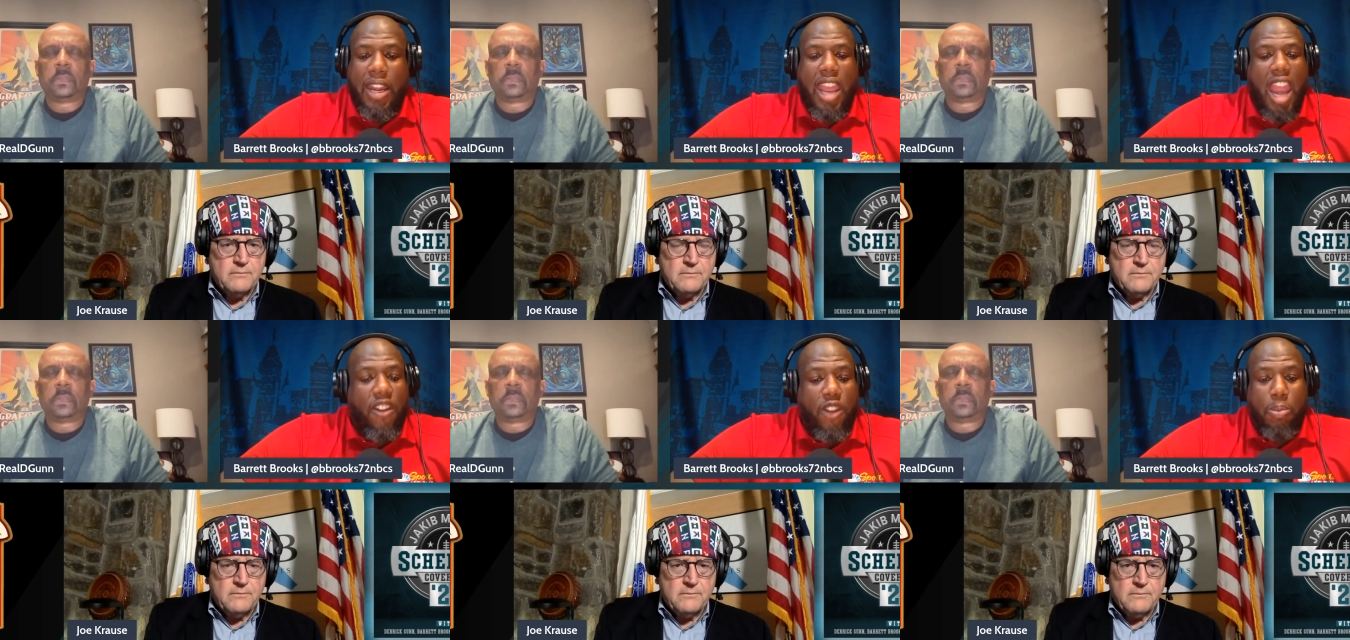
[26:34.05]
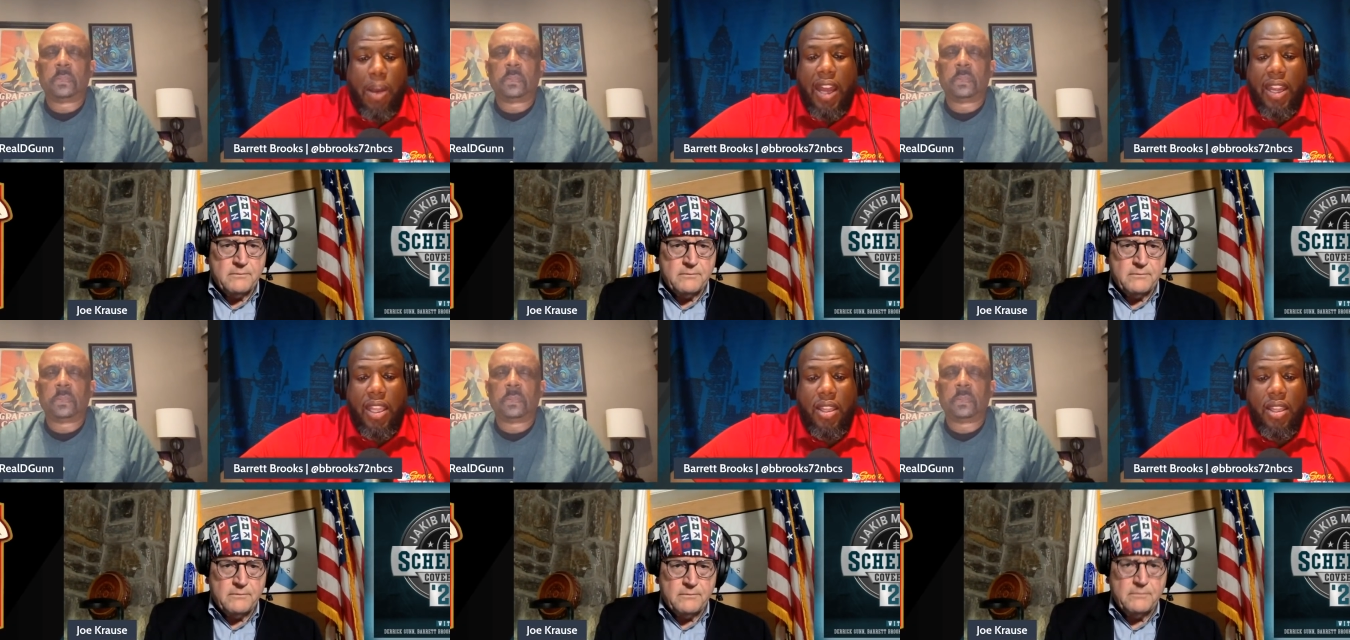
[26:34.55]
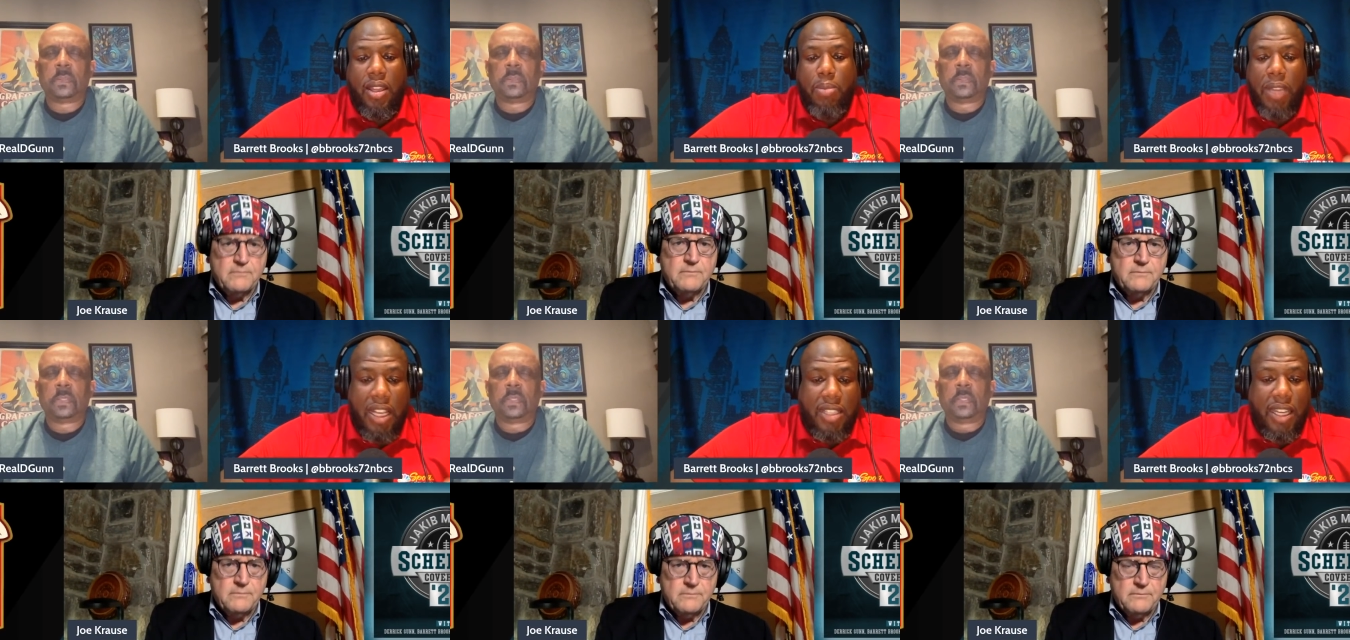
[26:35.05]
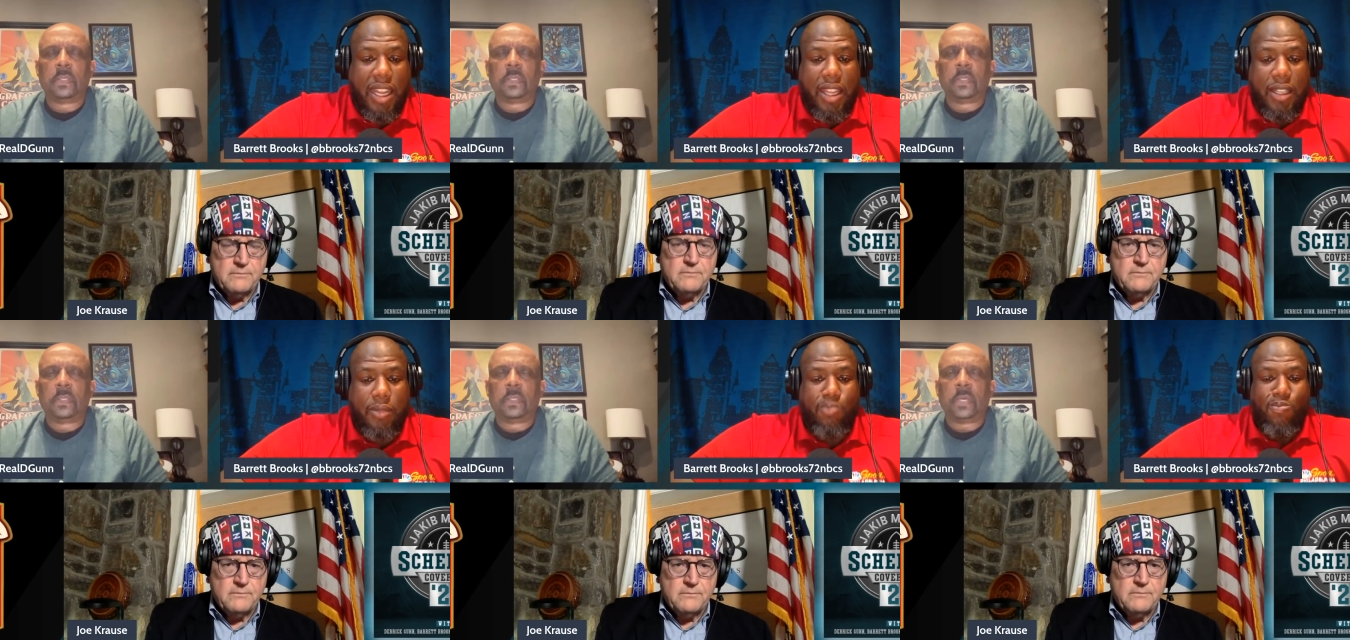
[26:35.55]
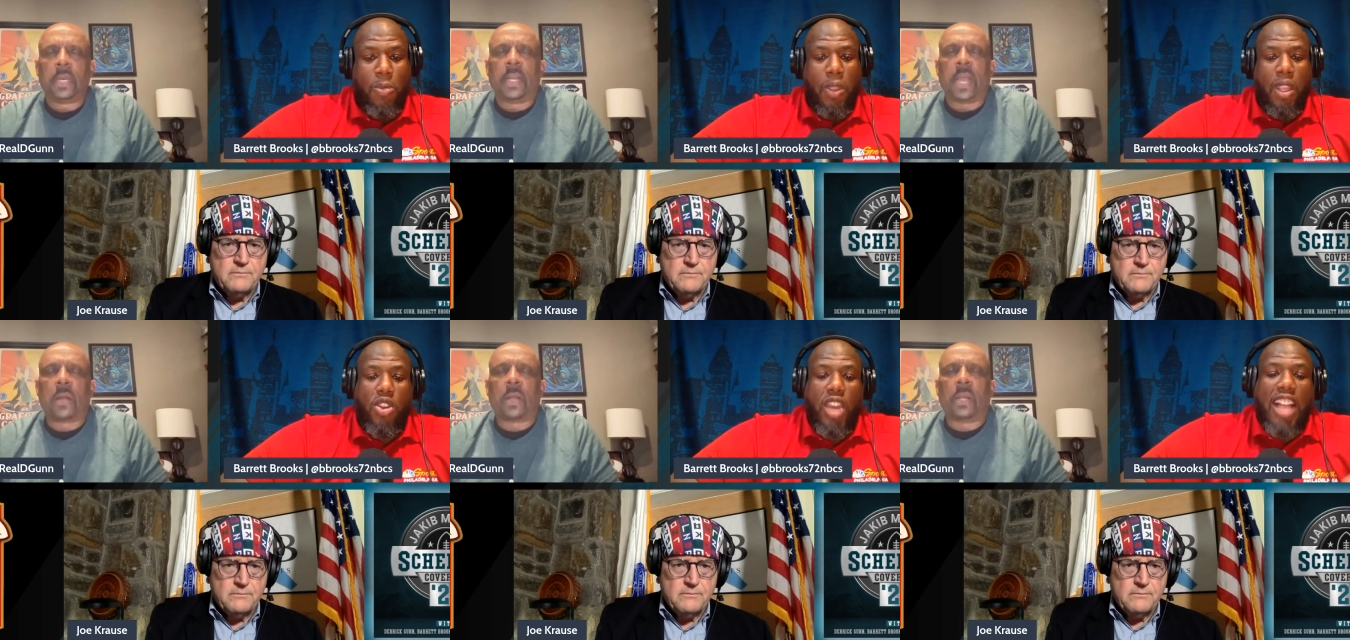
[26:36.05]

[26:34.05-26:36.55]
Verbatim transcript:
Speaker 1: everybody because of that. And you got